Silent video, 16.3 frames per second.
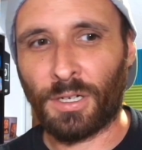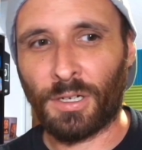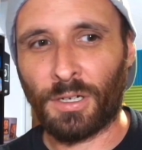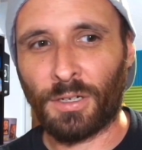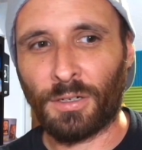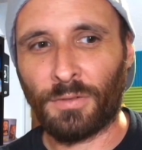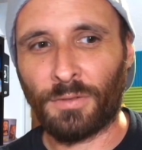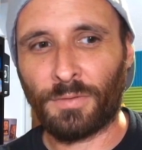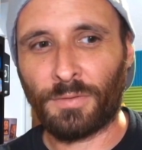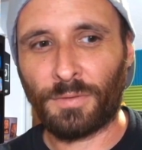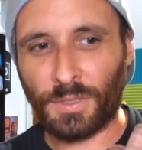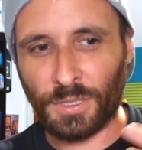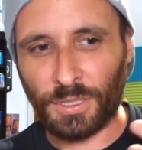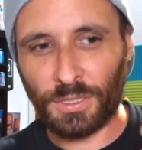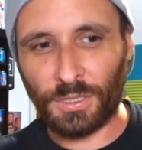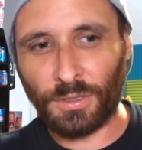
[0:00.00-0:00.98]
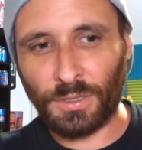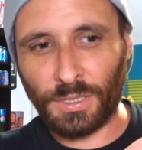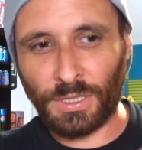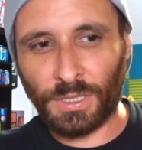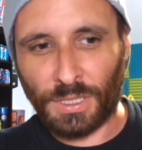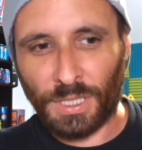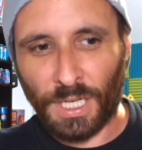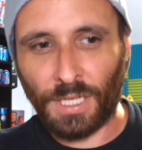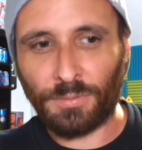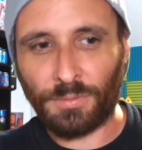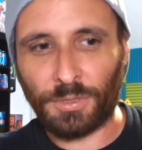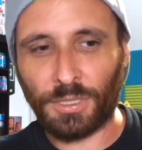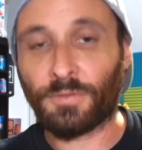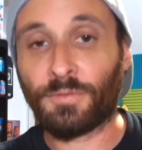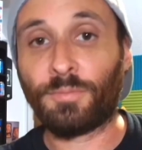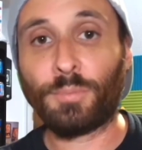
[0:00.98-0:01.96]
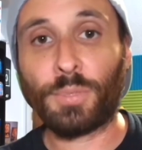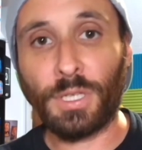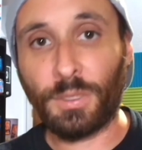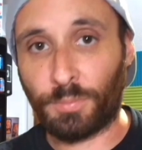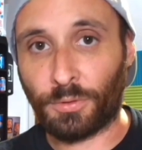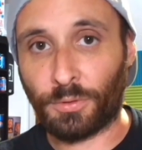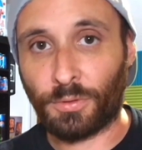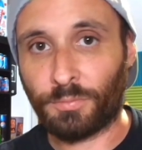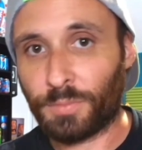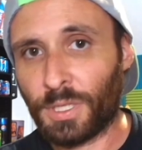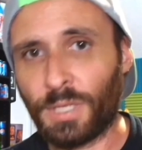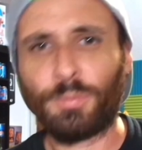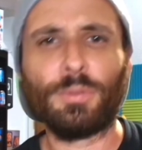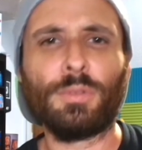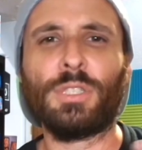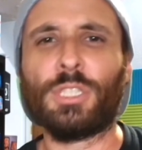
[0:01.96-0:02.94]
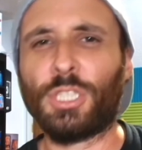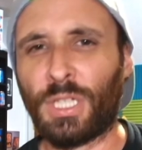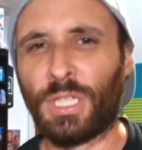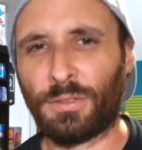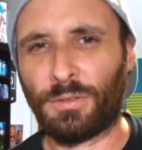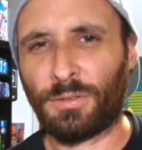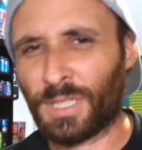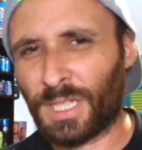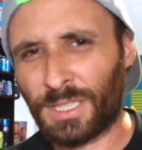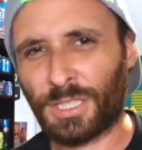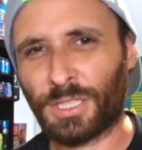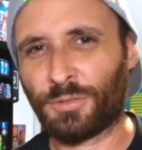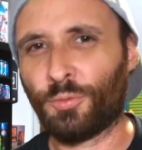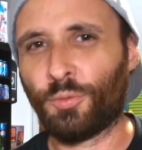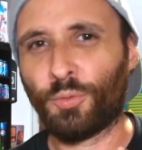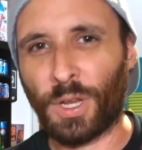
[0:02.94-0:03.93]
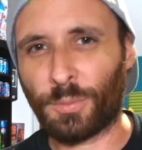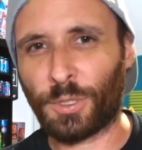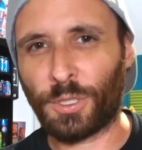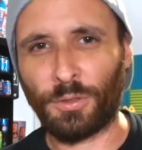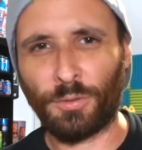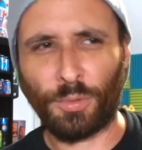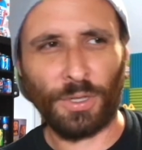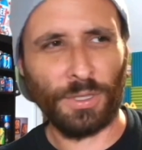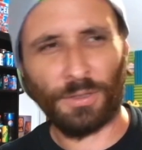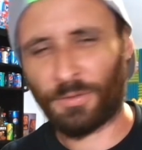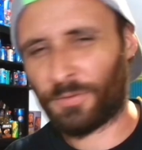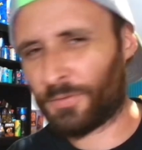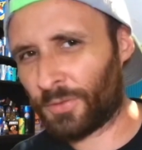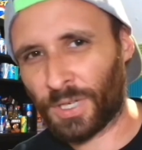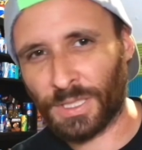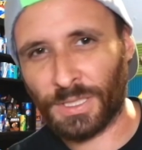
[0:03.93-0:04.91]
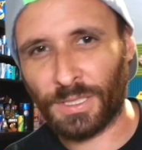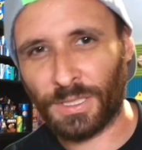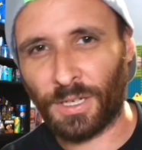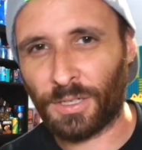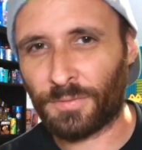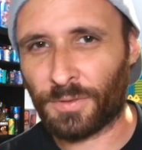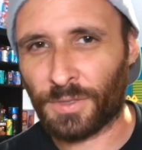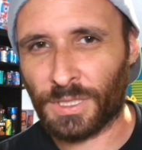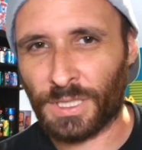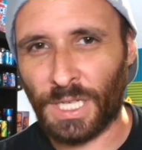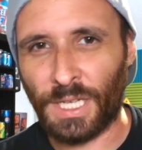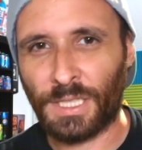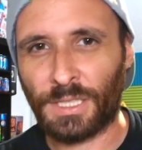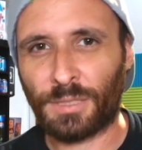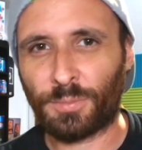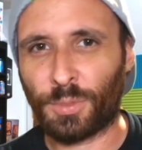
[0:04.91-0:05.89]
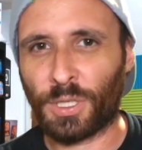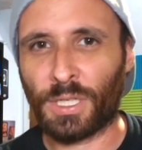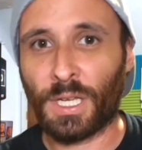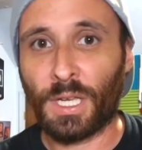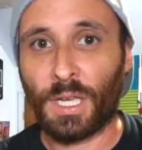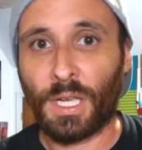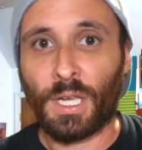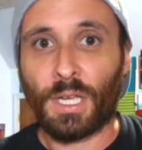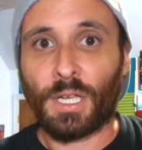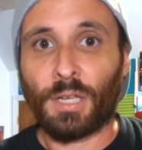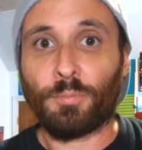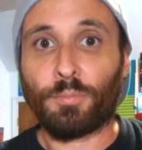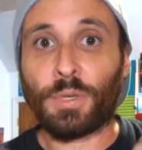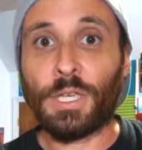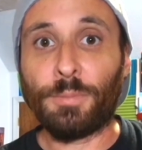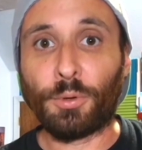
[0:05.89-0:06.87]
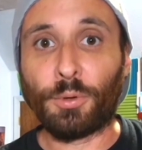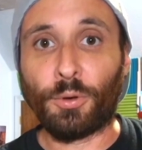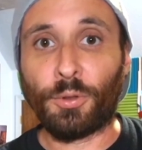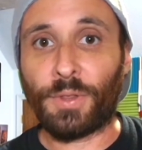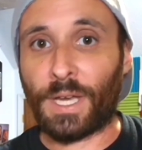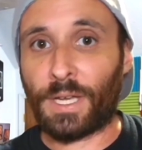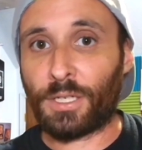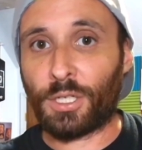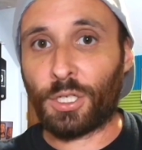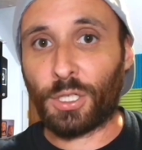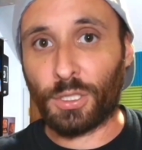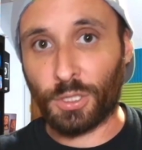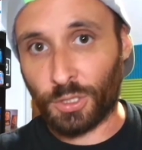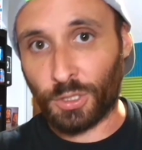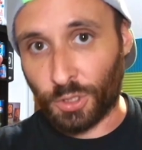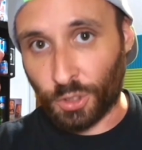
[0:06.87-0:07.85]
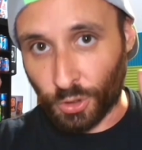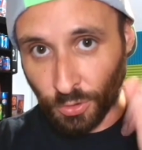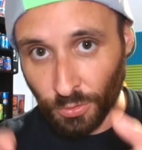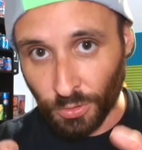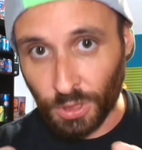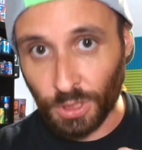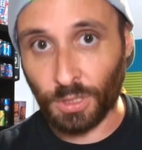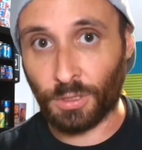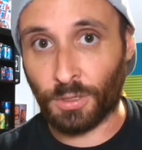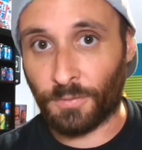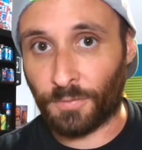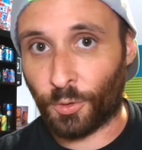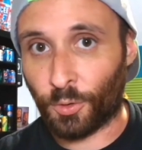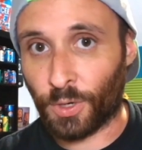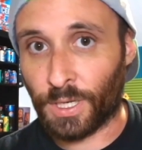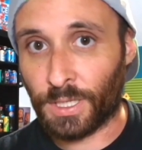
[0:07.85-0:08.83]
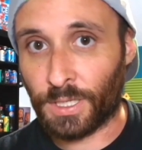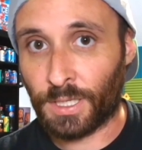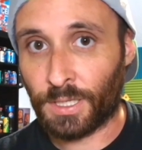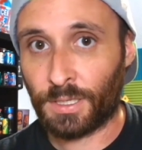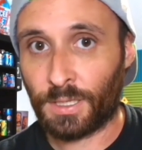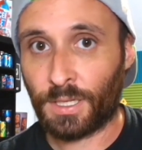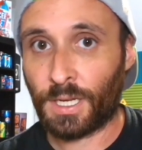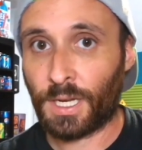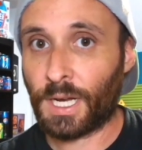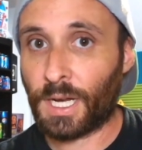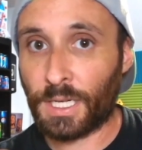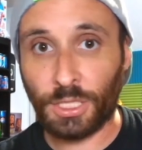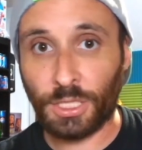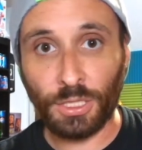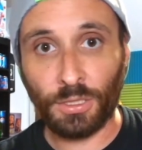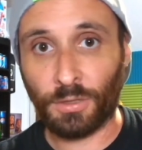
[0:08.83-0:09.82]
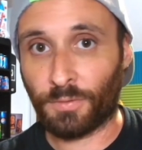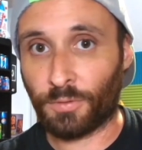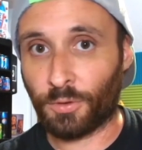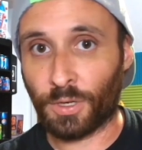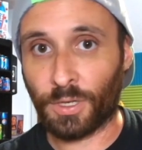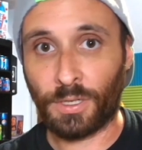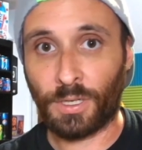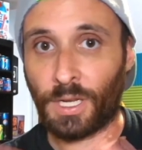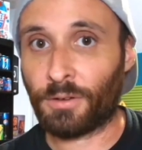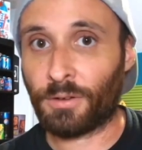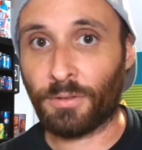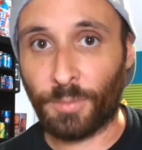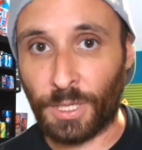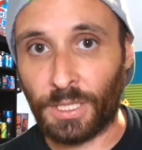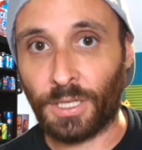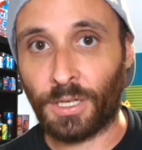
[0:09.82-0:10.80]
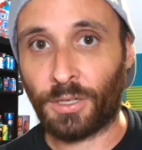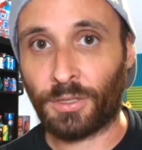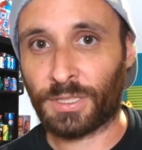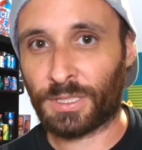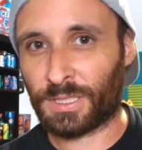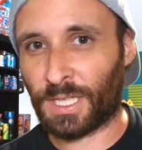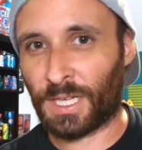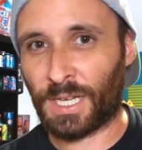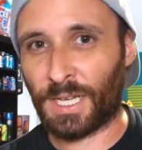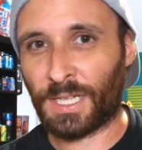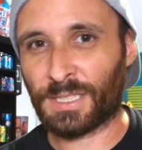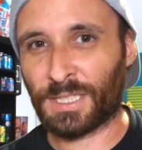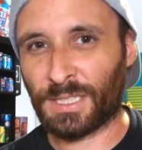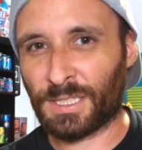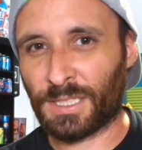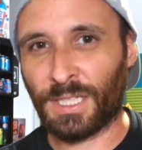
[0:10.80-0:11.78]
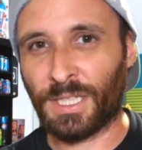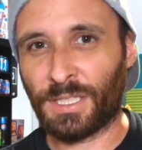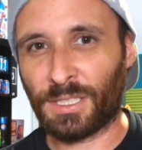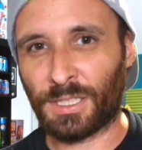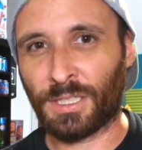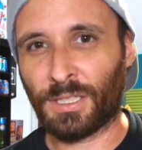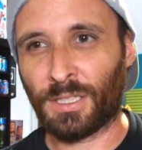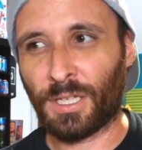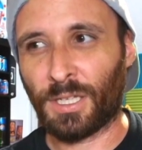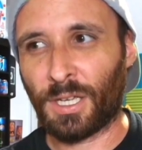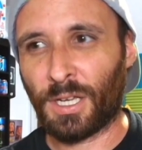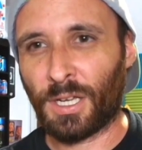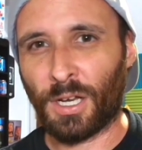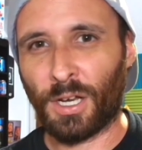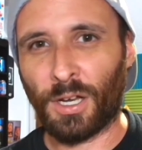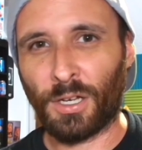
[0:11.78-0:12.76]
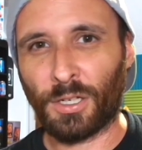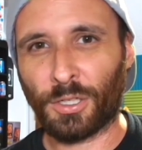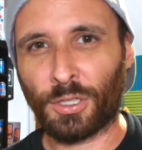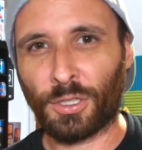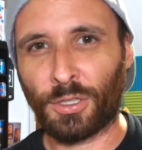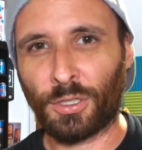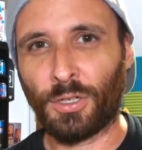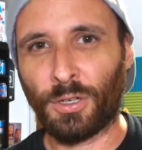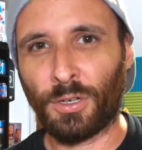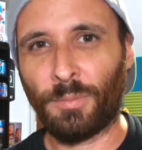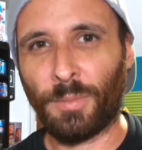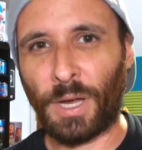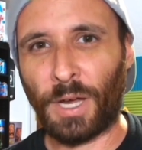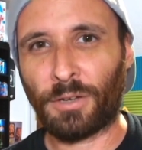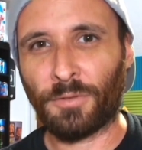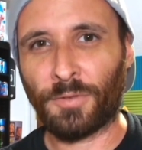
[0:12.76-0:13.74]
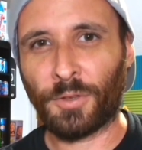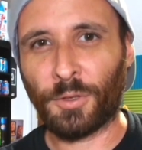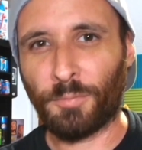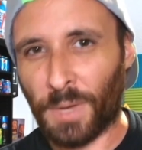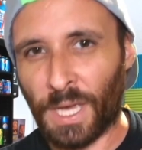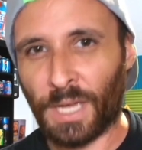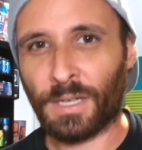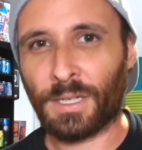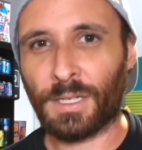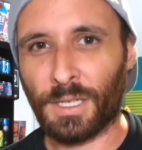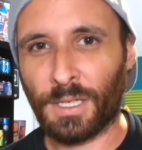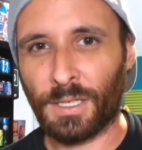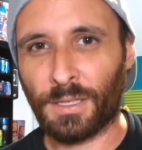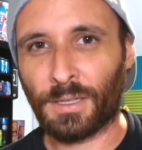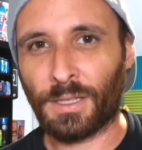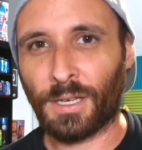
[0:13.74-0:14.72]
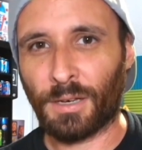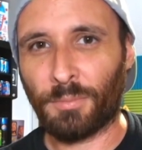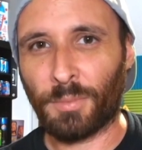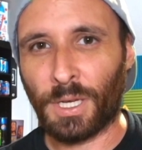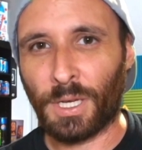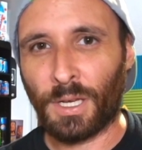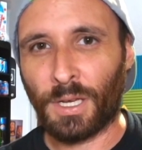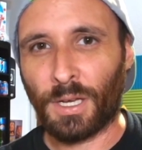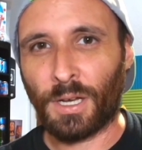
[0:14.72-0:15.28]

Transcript: of certain types of people in general, not just women who bring their friends on for dates, but people that you should avoid, I should avoid, and everybody else that has a decent, good amount of humanity in them